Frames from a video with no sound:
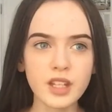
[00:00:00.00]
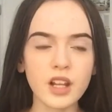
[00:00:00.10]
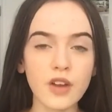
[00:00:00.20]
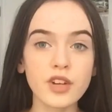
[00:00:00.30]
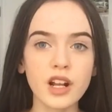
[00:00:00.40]

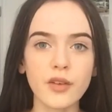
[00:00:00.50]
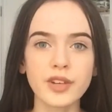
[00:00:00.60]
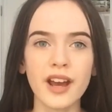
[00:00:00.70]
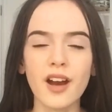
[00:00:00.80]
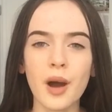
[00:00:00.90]
Like, I really
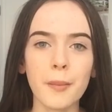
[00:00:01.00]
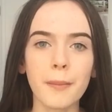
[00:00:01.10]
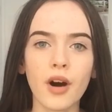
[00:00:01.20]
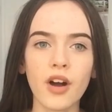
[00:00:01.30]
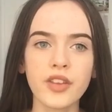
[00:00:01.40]
loved it.
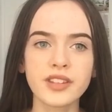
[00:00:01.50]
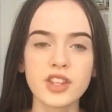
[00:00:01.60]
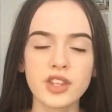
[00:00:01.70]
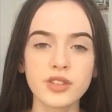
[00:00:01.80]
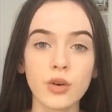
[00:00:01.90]
But this
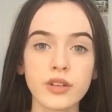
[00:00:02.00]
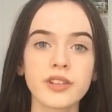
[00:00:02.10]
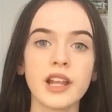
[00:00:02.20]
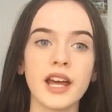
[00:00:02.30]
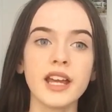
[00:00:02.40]
is just,
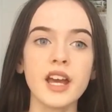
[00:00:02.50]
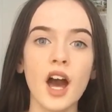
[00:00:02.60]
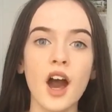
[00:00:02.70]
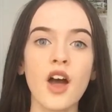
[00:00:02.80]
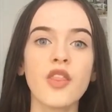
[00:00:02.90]
honestly,
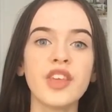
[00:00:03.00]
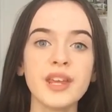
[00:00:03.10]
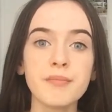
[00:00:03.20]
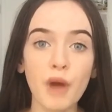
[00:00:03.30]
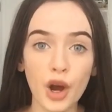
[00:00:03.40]

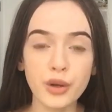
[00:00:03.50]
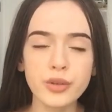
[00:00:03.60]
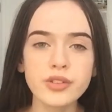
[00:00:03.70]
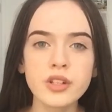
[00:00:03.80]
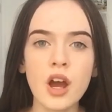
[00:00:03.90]
the
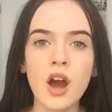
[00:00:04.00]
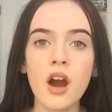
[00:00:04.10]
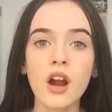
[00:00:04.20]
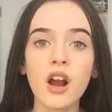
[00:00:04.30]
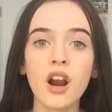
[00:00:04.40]
most
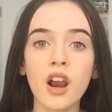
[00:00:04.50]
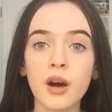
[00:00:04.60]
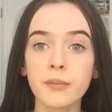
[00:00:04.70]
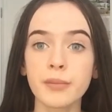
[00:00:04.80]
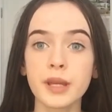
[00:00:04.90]

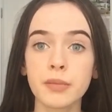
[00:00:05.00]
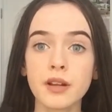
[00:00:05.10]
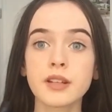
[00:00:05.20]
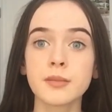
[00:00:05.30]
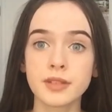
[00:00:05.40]
clumpy
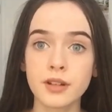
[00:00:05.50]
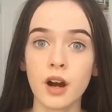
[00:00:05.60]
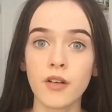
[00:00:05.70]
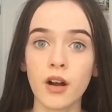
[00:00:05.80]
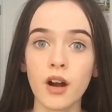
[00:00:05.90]
bloody
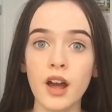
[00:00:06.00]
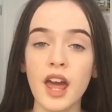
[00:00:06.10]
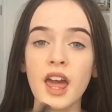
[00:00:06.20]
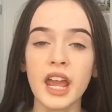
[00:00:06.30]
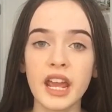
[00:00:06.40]
mascara
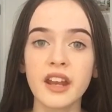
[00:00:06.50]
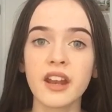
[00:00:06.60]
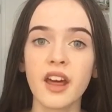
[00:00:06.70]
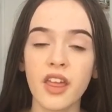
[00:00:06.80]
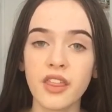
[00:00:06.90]

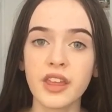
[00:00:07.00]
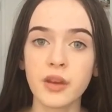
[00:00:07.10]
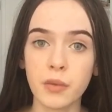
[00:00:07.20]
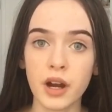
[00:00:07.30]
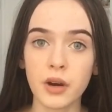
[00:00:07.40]
in
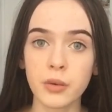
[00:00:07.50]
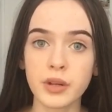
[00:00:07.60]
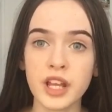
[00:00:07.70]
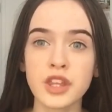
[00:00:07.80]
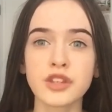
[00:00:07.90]
the
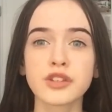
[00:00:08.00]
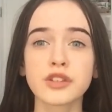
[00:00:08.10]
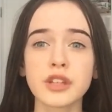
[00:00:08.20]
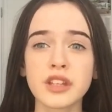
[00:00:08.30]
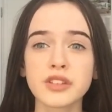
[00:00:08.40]
world. It
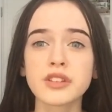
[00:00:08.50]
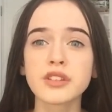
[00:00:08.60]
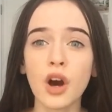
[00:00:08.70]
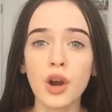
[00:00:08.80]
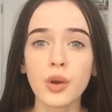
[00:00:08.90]
just is
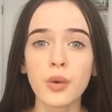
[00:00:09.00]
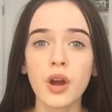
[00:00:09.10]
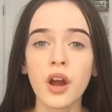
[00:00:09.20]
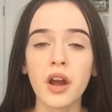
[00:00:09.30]
so